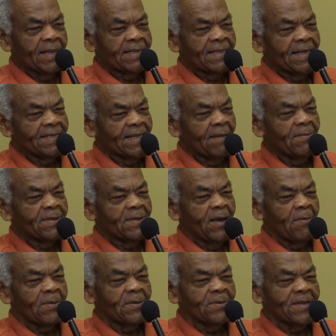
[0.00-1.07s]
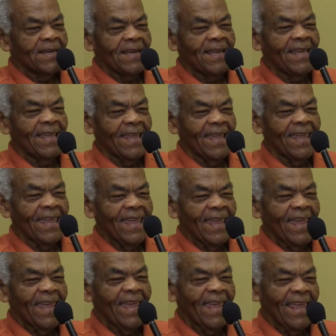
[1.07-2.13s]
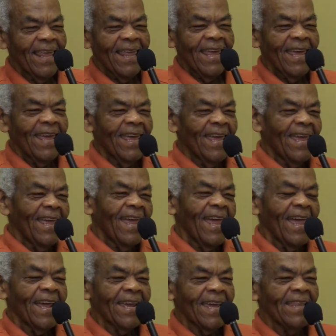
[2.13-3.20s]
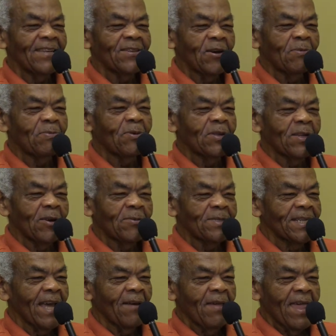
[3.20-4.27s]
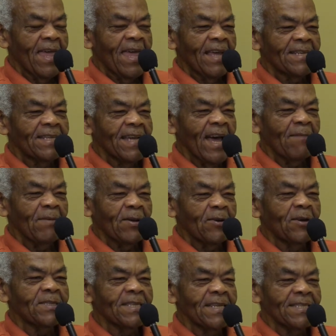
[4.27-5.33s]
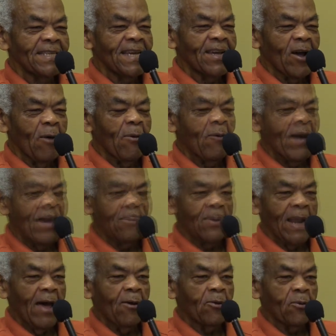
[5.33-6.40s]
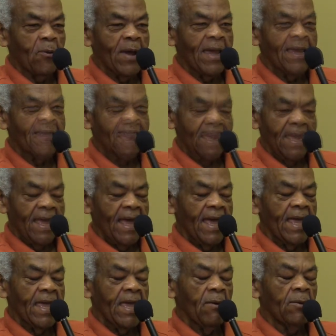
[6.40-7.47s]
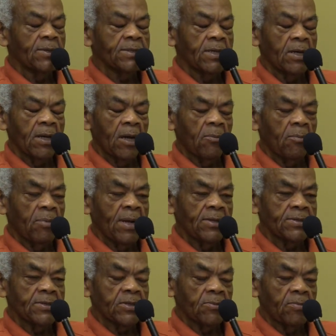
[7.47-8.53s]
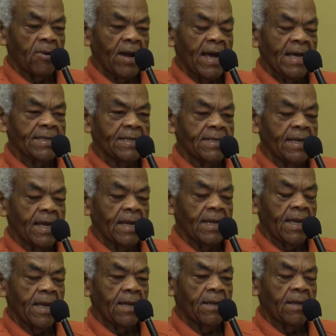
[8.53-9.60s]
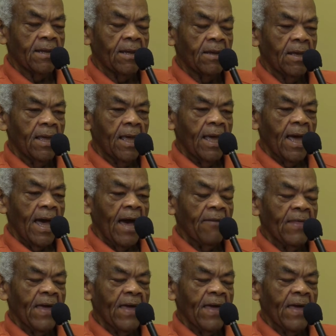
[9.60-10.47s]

I said, something's up, you know what I'm saying? And Kelly Jo pulled it off. She got me good. She had called my wife when I was away, and it was a pleasant surprise, and I